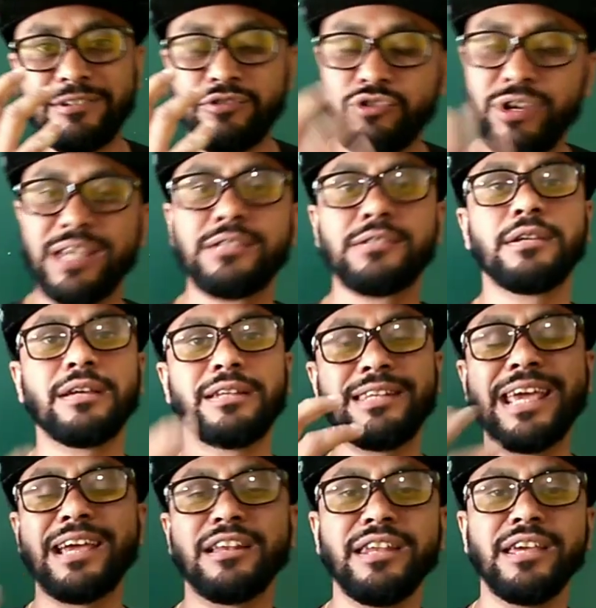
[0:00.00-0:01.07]
tricks,
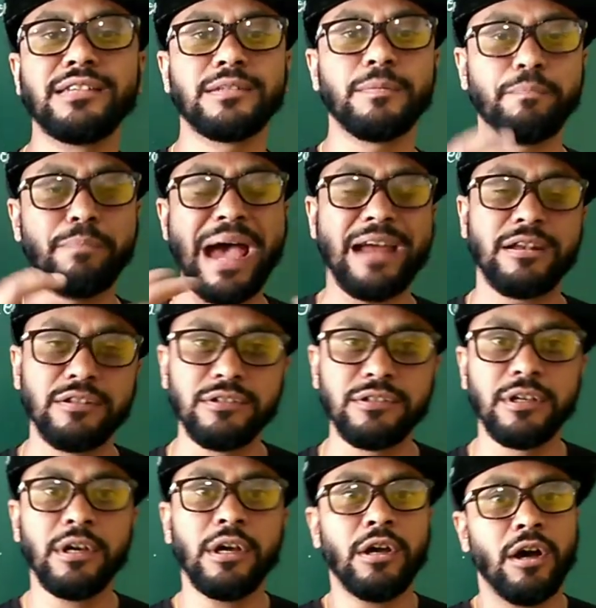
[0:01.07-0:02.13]
techniques, patterns,
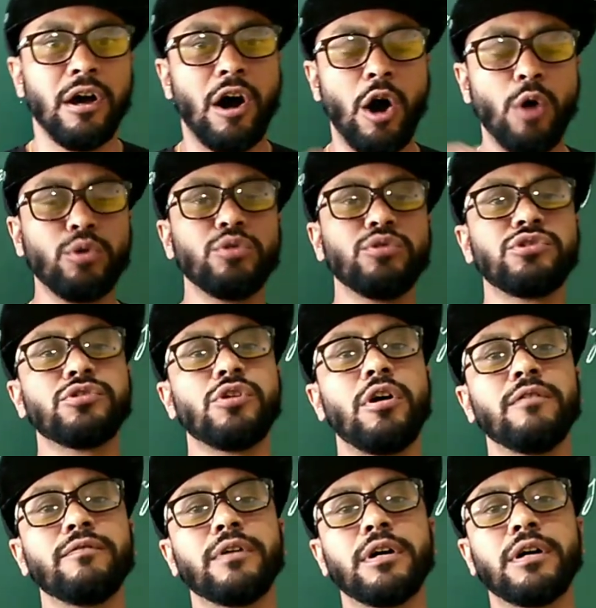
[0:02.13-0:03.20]
how to
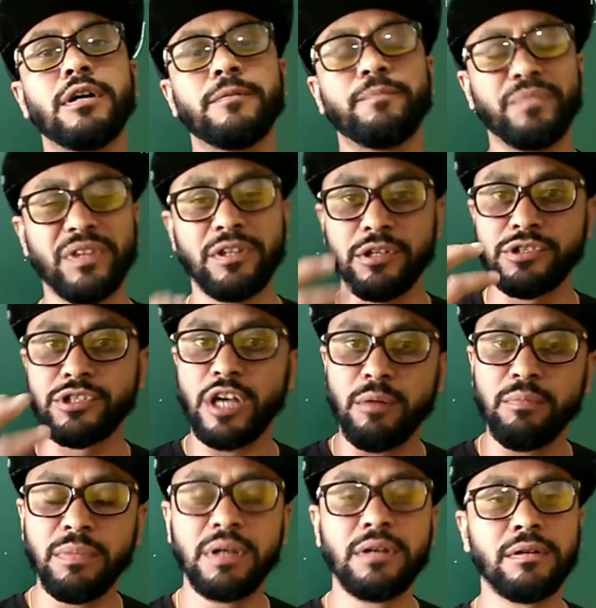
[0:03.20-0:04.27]
solve the
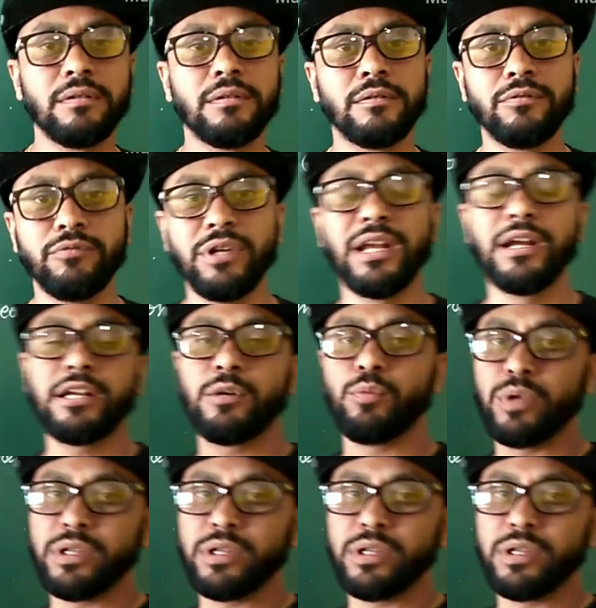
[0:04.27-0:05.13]
sum related